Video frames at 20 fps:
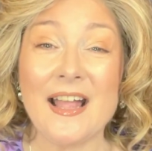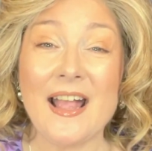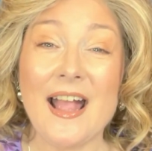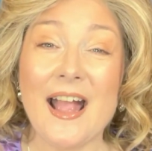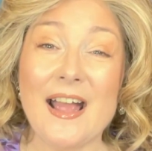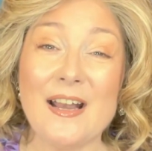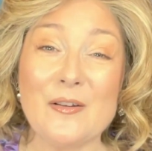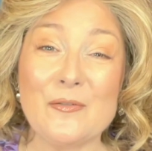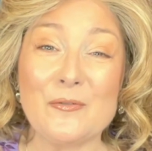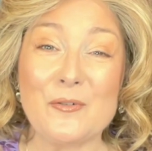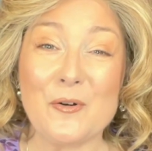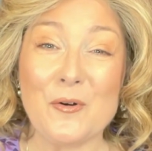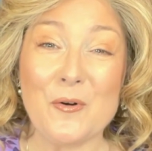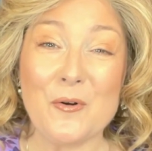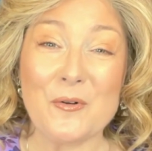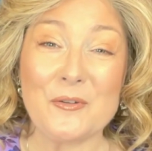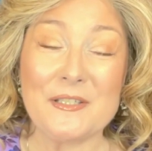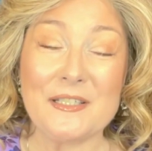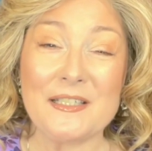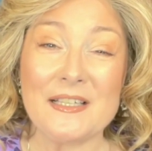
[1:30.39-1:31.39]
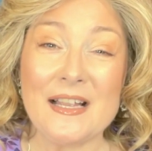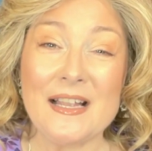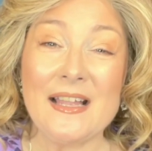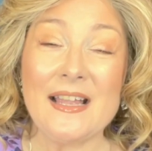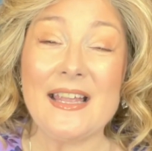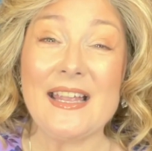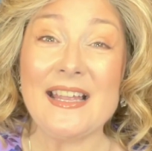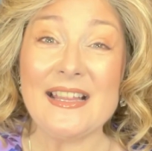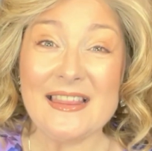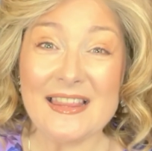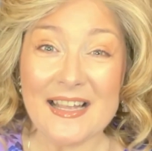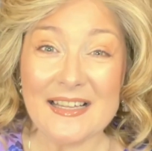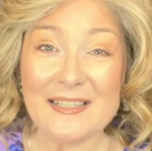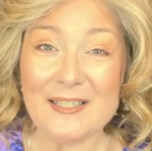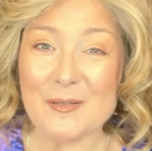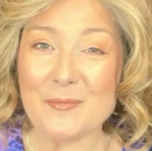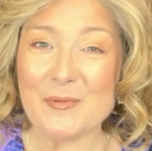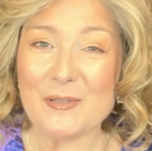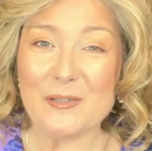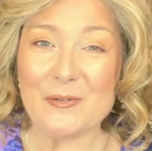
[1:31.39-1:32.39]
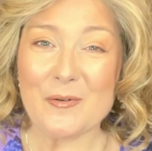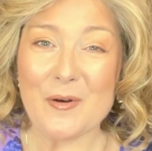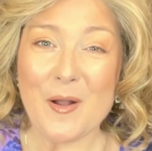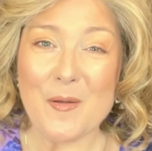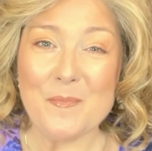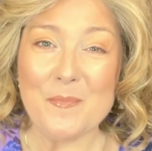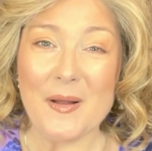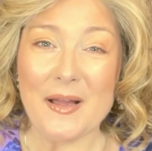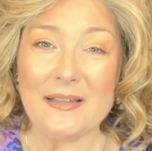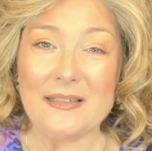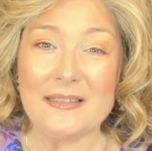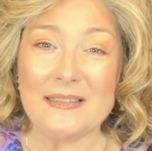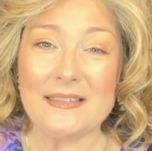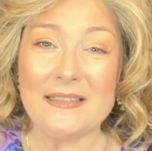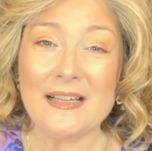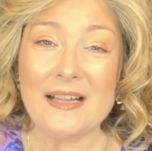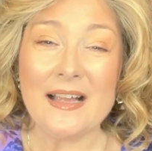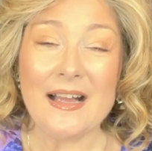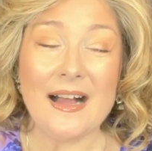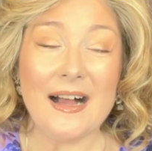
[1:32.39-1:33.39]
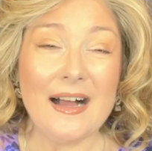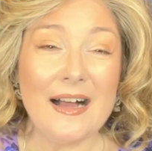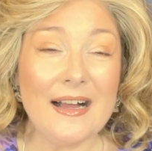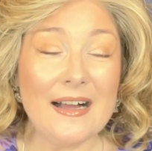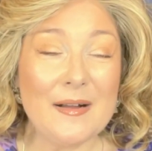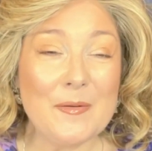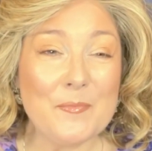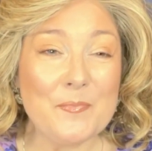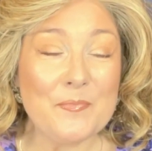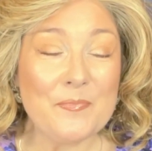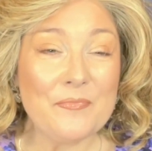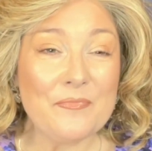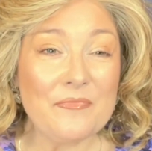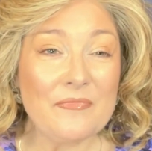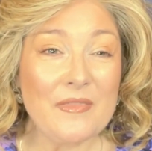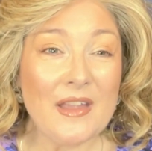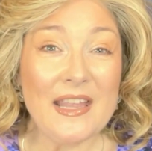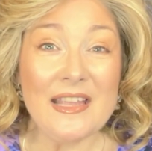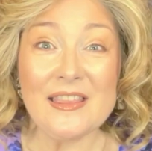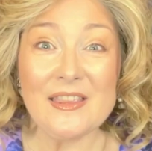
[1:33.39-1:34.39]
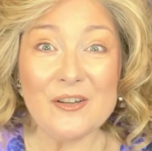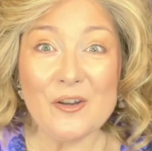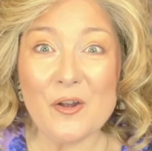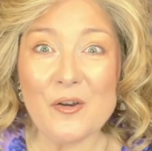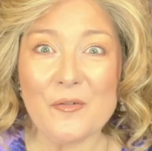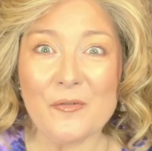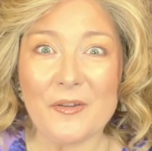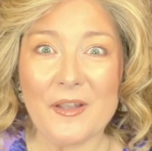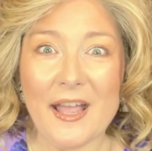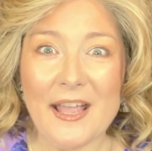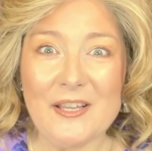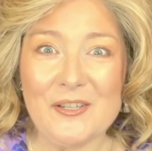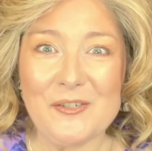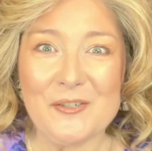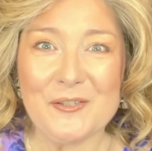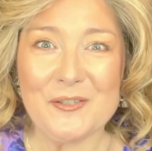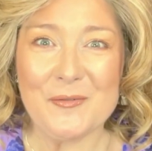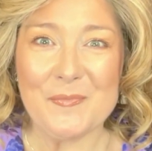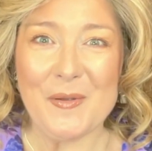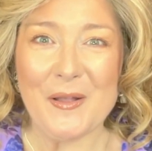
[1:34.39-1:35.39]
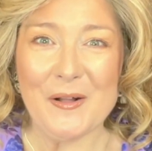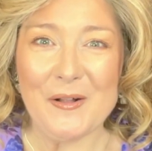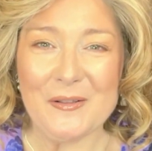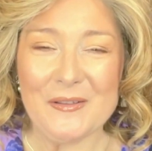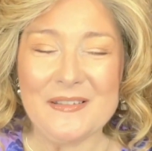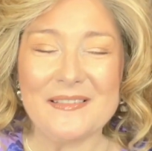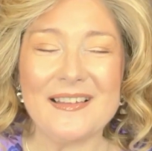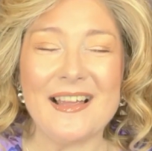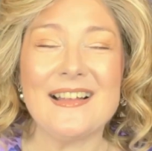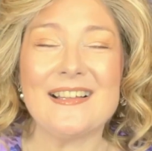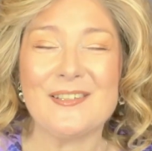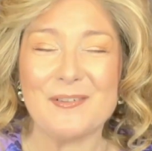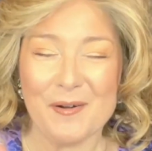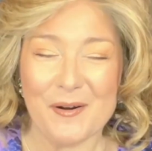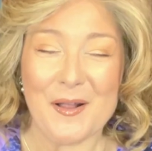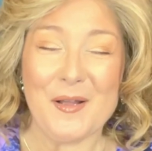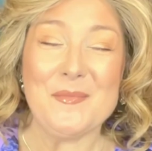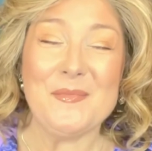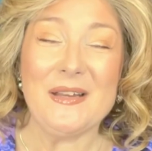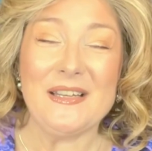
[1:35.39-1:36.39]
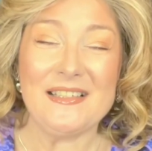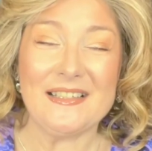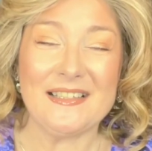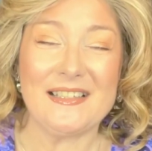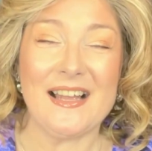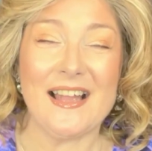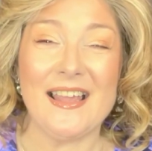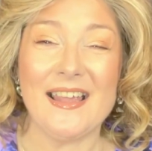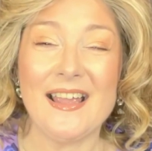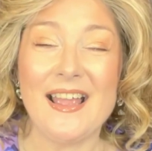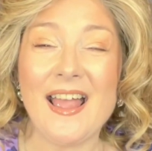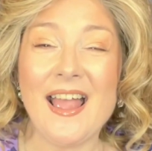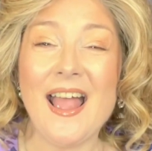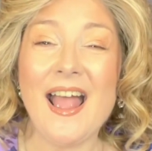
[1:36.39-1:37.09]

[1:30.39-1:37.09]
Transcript: And of course, hit that subscribe button, um, hit the notifications bell, that's what I meant to say,